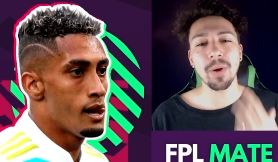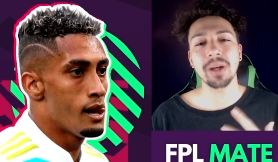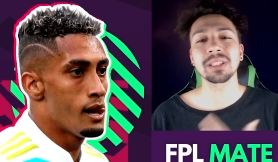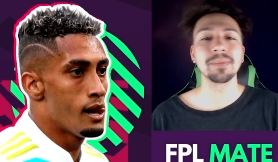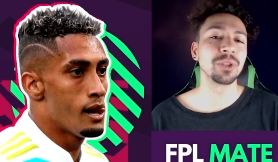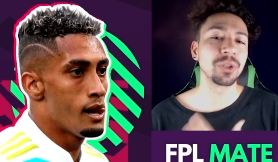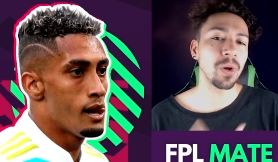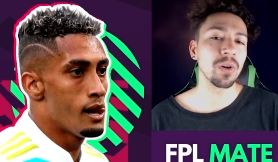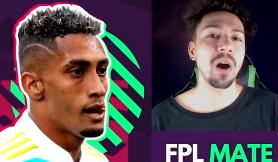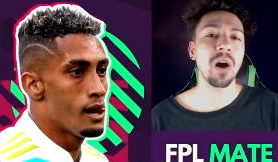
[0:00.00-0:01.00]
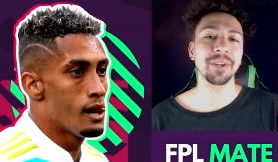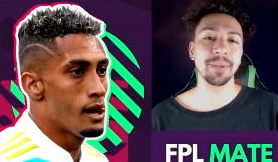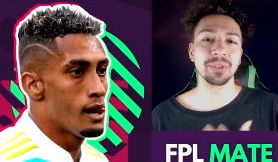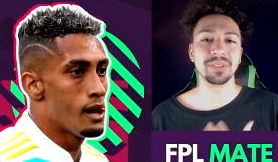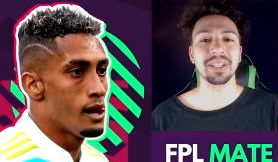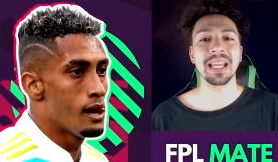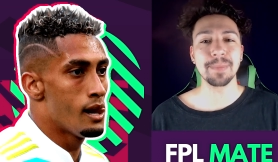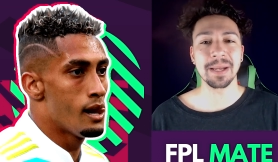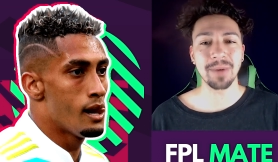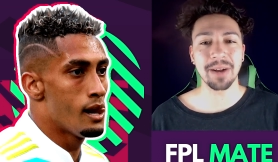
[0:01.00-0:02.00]
Speaker 1: there are some strong arguments for
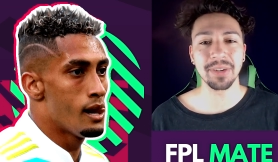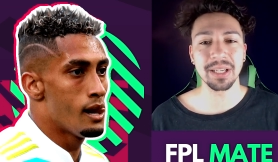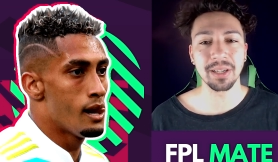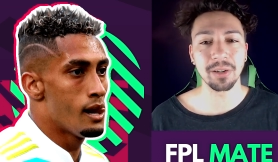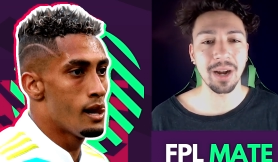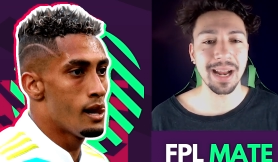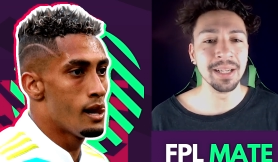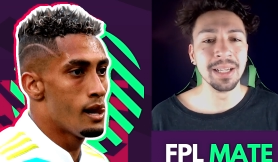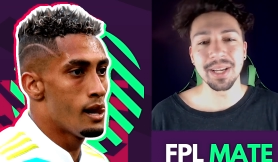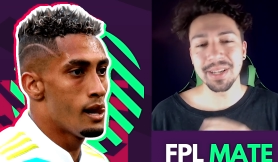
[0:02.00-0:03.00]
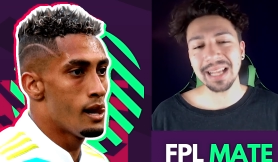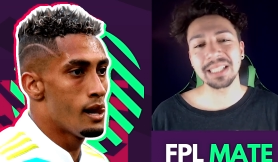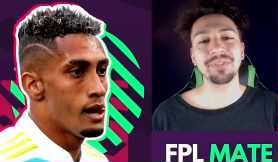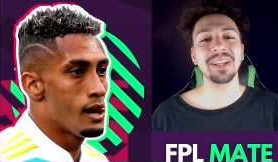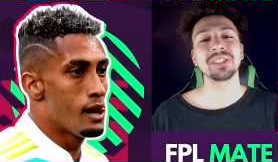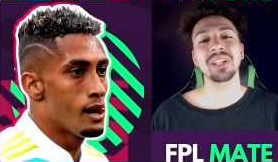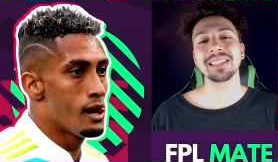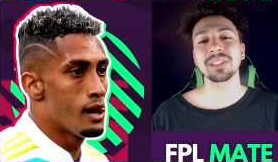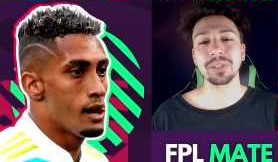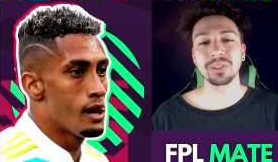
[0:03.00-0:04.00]
keeping Raphinha, right? Next
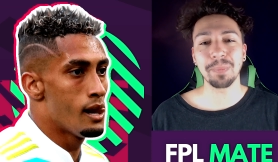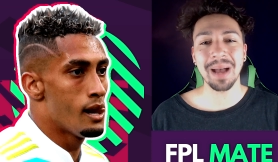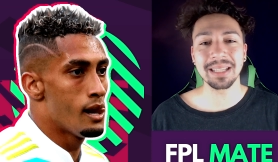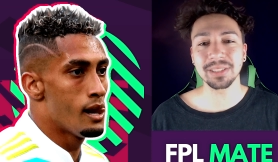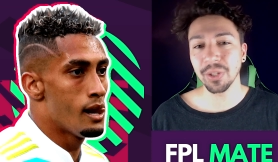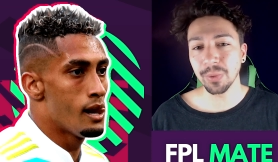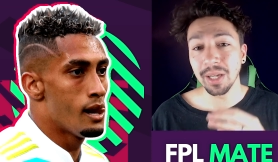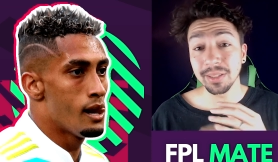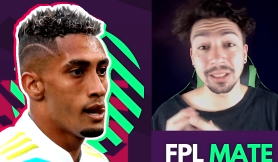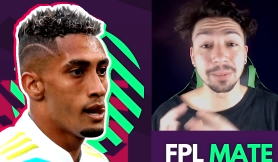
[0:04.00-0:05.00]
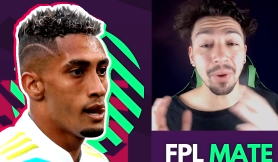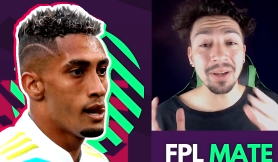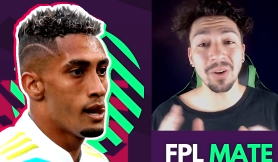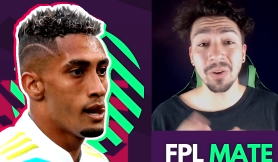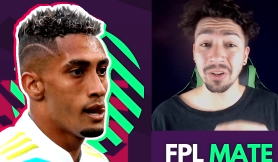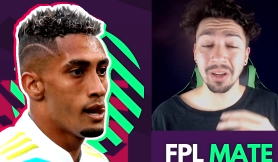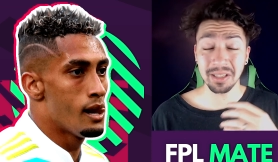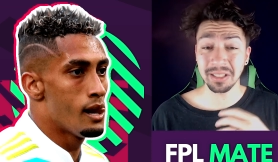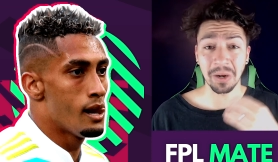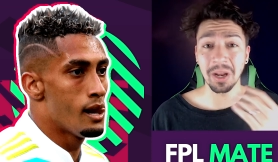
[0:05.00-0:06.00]
fixture is Crystal Palace, who, despite
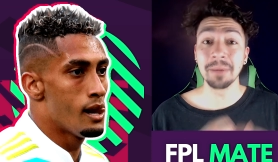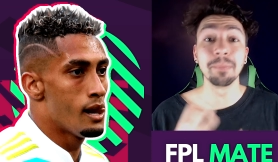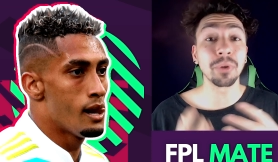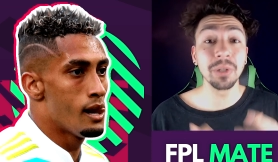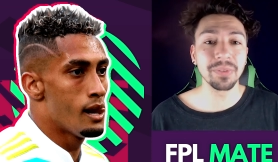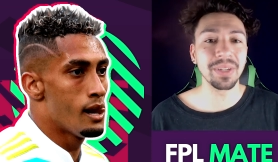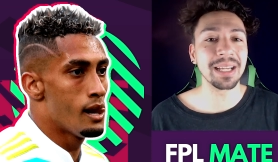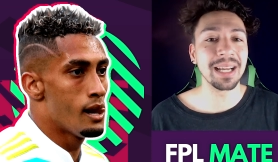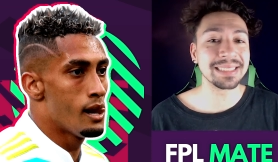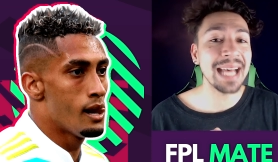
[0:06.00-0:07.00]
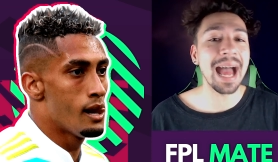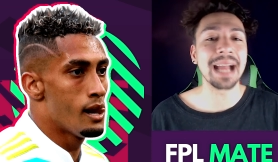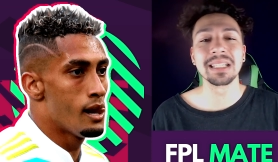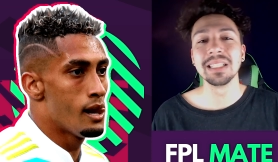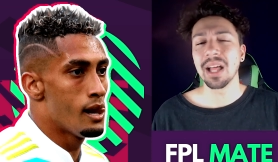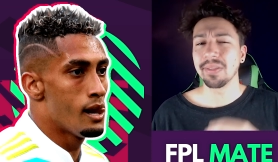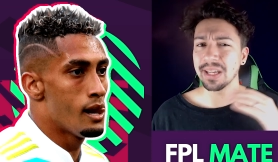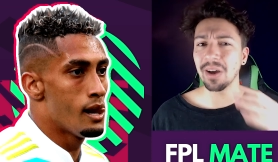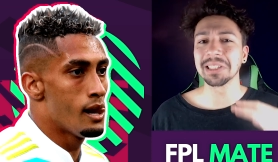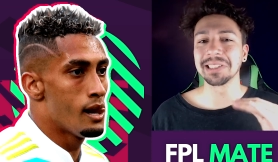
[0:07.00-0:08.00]
on you know, an improving attack,
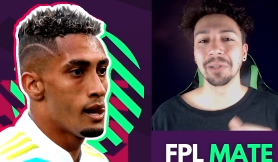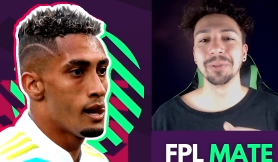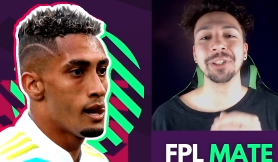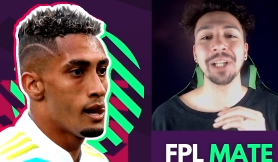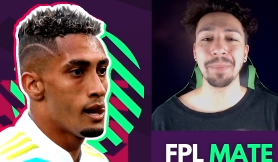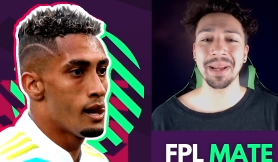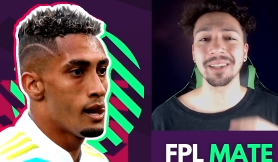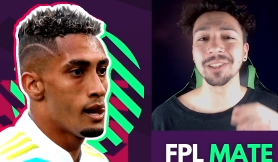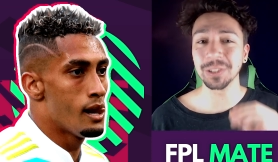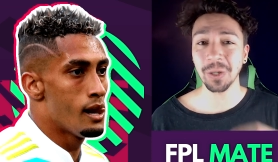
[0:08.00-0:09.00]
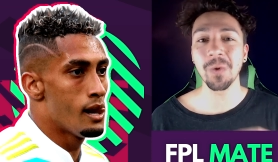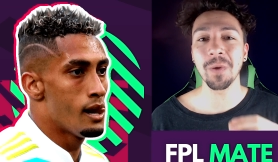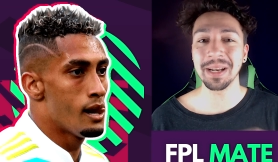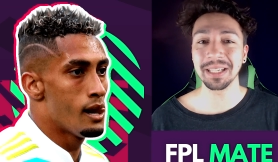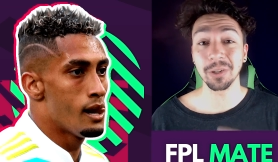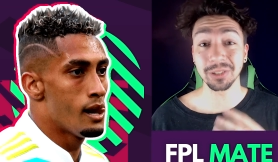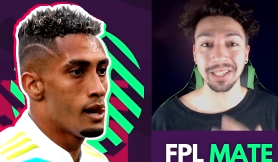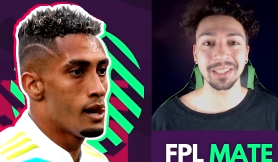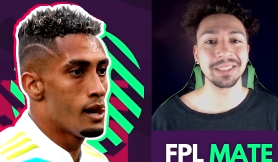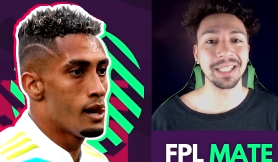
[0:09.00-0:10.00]
they are still shipping so many
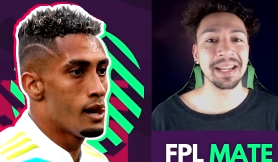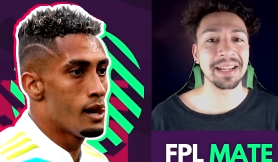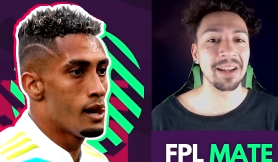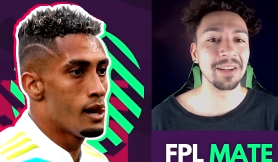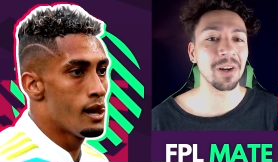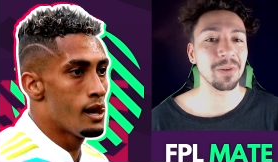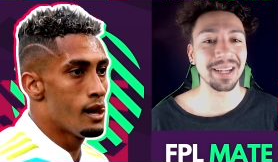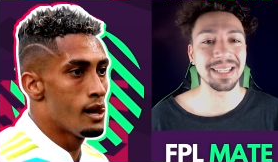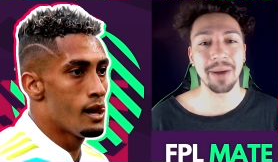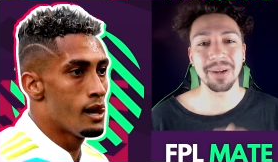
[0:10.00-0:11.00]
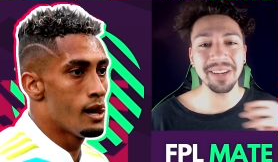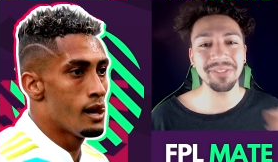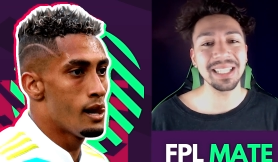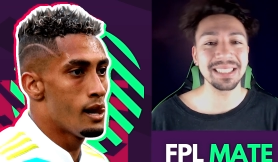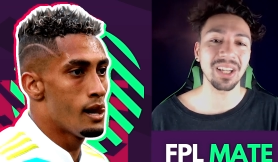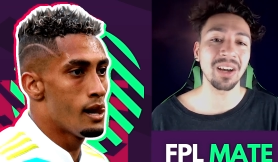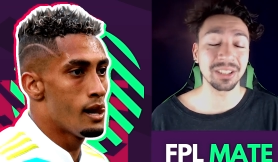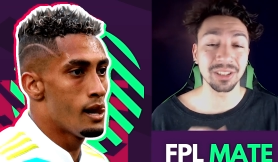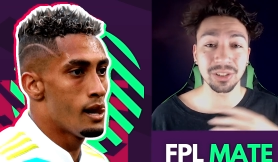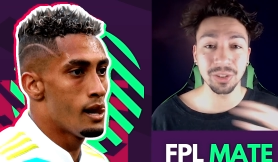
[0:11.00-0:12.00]
goals. They're conceding a lot right now, and if Leeds
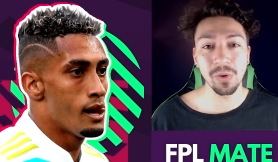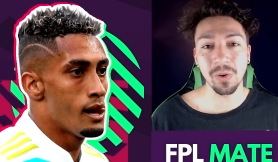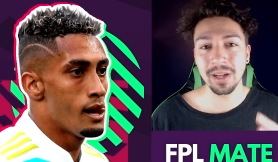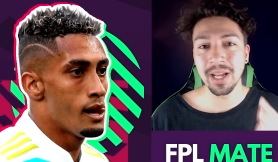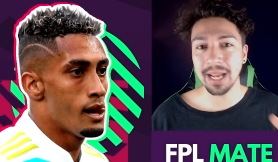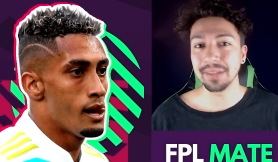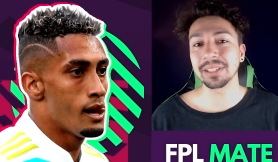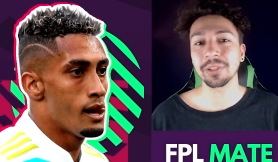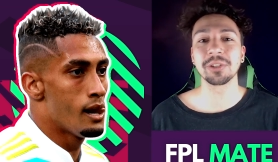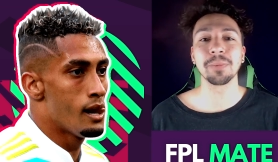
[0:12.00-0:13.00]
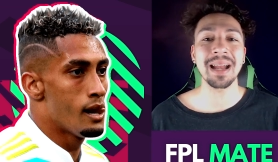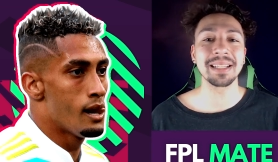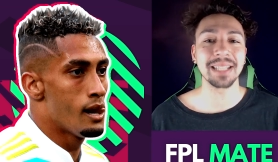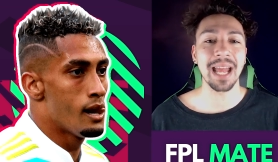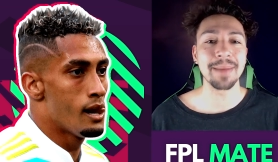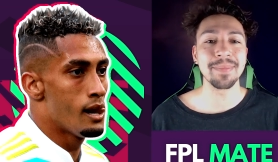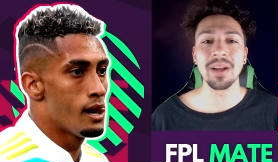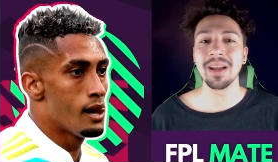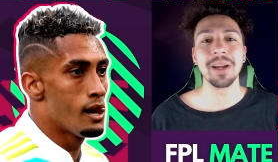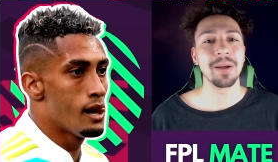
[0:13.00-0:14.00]
are to score in this Crystal Palace game,